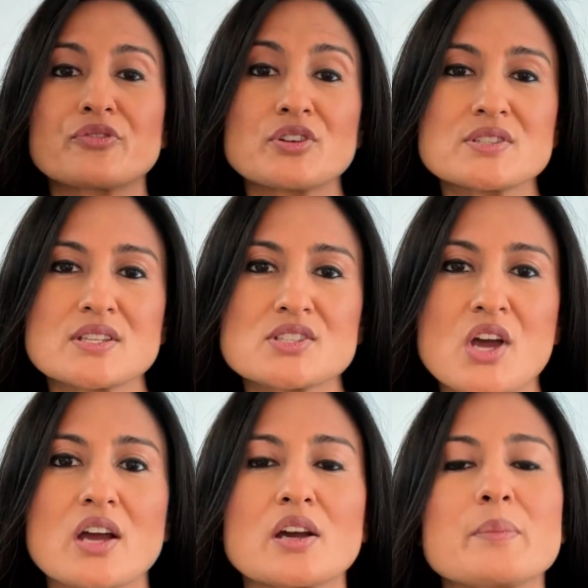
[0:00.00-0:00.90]
first, let's
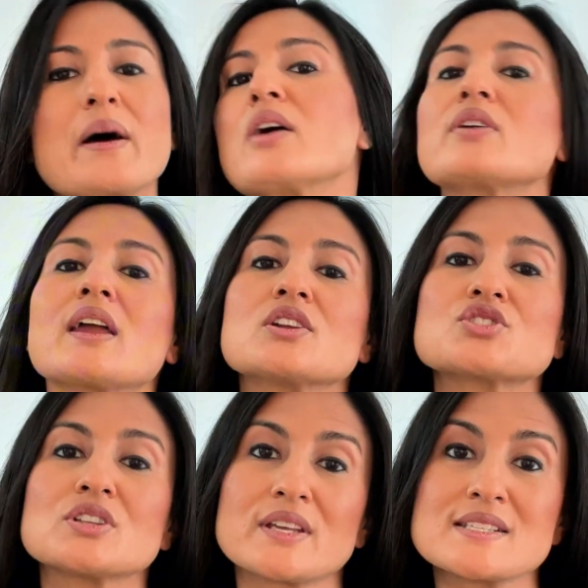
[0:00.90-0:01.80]
talk about a
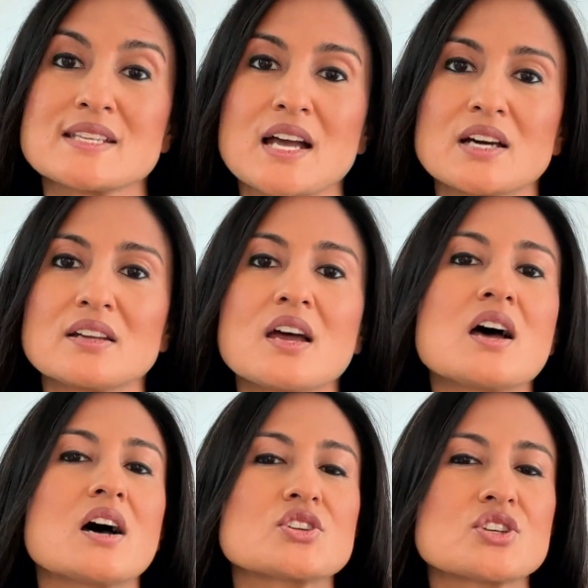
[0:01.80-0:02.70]
chalazion.
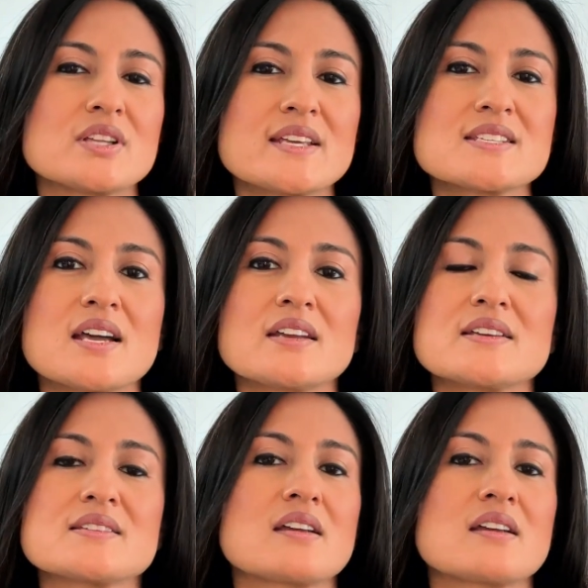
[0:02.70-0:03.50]
A chalazion is a